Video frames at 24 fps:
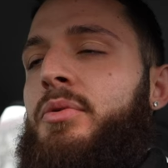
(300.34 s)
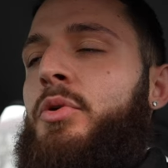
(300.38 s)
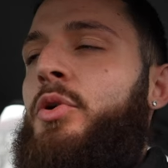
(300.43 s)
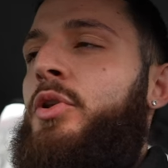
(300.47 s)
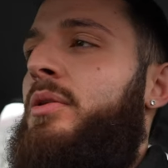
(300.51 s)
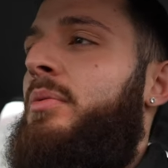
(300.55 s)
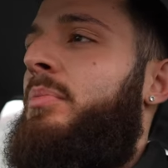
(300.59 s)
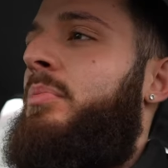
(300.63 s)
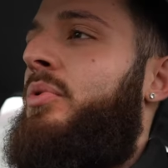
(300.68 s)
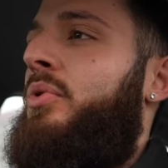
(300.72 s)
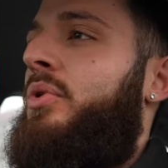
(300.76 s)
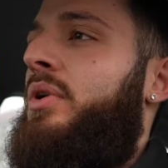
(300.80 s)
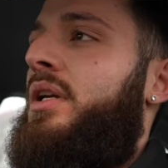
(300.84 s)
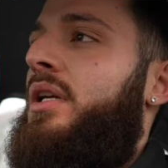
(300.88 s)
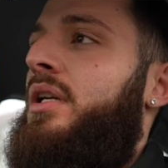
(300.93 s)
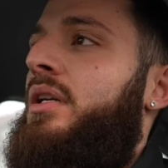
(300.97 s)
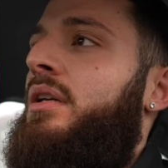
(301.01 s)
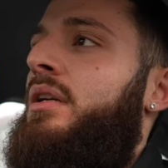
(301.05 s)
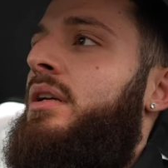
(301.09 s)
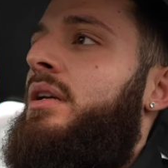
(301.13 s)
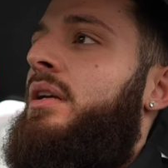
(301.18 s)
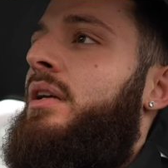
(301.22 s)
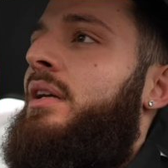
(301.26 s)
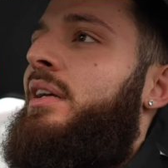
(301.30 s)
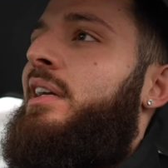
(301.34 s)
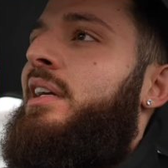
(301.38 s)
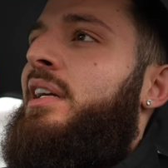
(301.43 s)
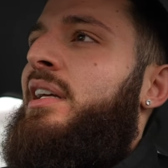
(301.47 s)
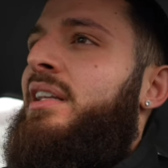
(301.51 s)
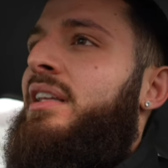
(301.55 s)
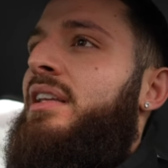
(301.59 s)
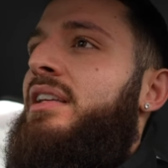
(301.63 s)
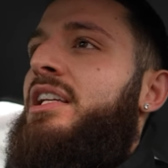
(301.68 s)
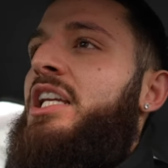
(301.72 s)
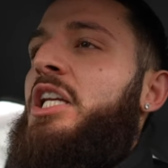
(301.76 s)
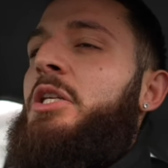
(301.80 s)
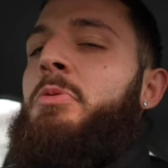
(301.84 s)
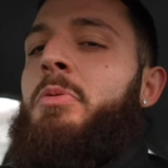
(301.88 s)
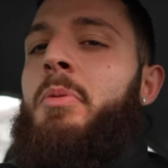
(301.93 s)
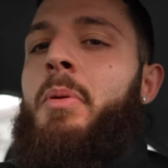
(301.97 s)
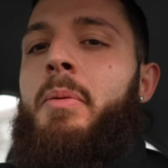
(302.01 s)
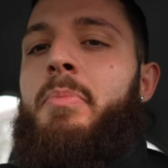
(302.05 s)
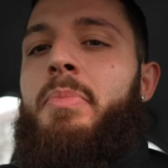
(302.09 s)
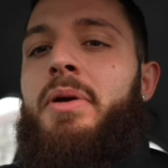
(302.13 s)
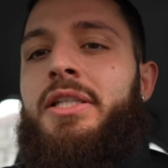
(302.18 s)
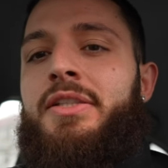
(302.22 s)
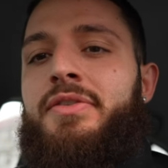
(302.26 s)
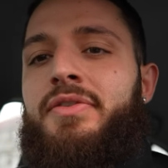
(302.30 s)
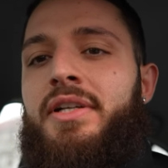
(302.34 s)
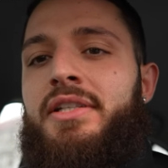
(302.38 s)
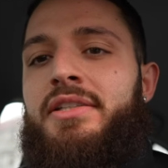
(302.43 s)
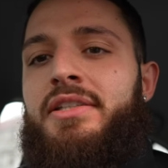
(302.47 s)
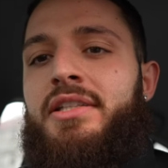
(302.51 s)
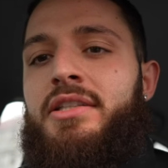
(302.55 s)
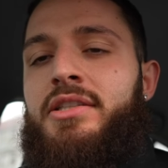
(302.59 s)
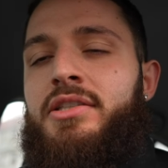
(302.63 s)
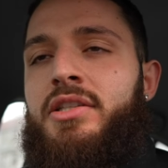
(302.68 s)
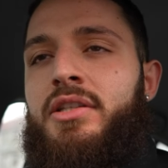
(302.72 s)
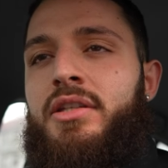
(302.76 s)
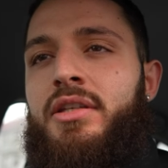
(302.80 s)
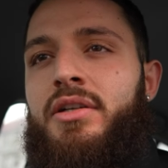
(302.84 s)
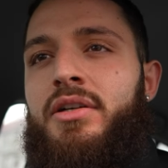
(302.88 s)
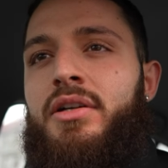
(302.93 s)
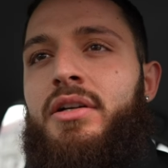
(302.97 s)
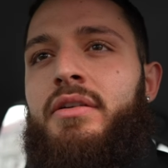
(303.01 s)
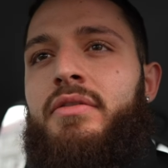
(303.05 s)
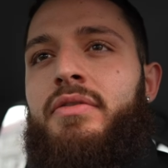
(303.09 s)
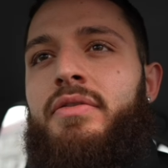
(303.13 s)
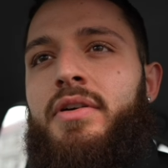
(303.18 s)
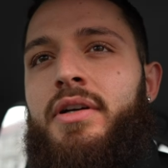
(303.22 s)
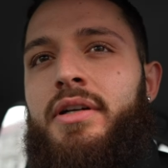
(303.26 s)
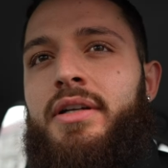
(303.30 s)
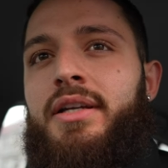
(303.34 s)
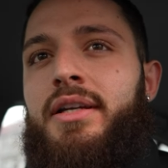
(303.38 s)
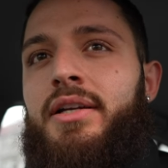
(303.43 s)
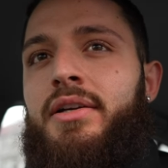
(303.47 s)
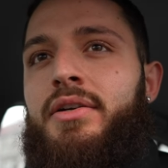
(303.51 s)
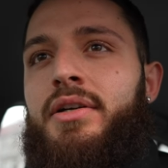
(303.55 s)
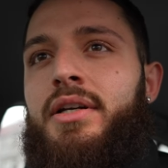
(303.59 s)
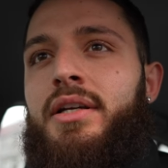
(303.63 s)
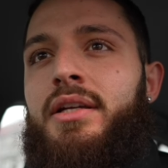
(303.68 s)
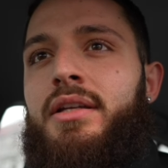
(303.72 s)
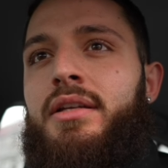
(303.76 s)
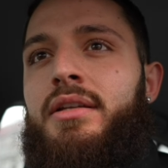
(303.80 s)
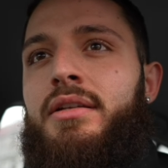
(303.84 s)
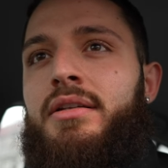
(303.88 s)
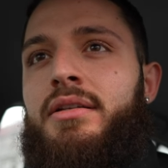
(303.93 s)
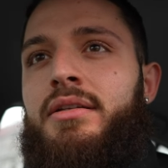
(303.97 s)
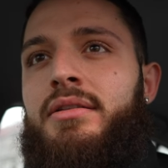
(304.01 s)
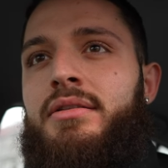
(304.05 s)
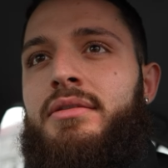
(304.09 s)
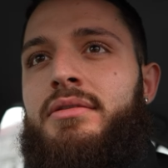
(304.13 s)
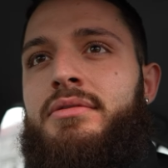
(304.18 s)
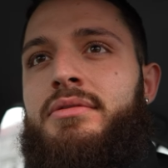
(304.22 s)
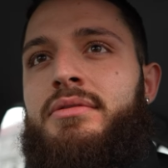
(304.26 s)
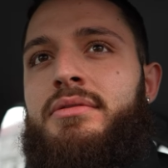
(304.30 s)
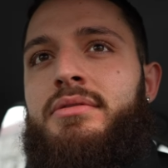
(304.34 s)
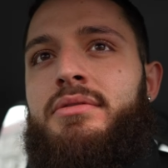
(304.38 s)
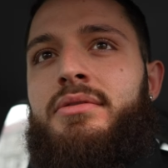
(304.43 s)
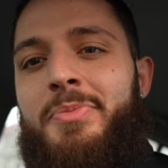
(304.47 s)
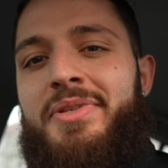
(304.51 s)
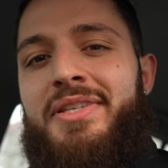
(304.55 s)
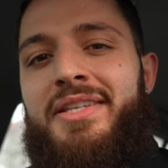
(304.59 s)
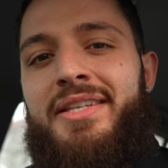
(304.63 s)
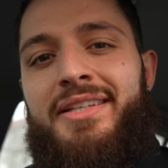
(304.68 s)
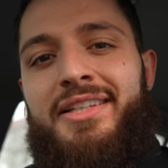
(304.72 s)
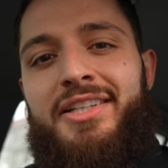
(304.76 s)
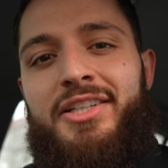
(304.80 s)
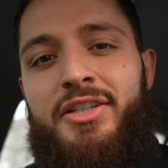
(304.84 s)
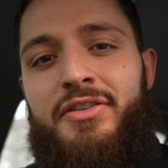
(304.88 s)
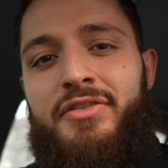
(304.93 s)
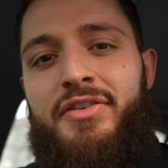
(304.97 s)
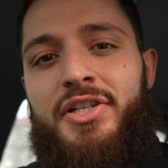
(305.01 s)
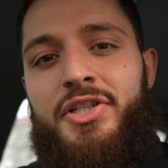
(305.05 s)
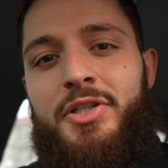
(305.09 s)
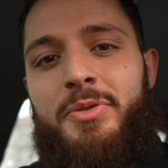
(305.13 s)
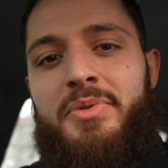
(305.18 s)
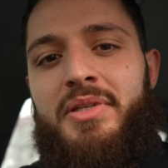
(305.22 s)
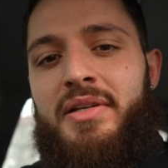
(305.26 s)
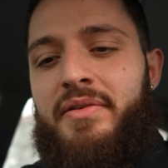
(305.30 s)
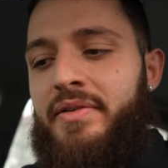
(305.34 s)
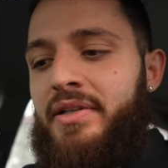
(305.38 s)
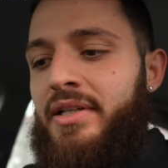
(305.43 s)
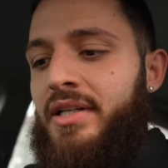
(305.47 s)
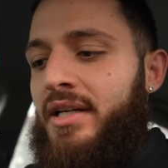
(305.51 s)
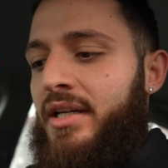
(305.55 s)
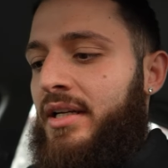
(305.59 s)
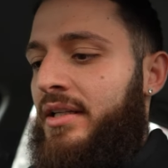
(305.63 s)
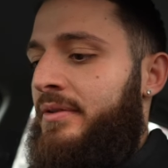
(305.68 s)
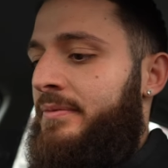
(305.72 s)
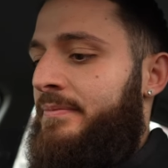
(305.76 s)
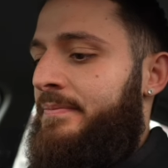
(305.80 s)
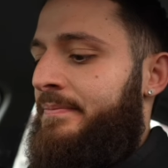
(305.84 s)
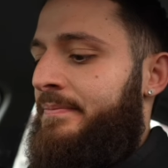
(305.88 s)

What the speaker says: What the boy. This kid's been my best friend since third fucking grade. Good friendships never die.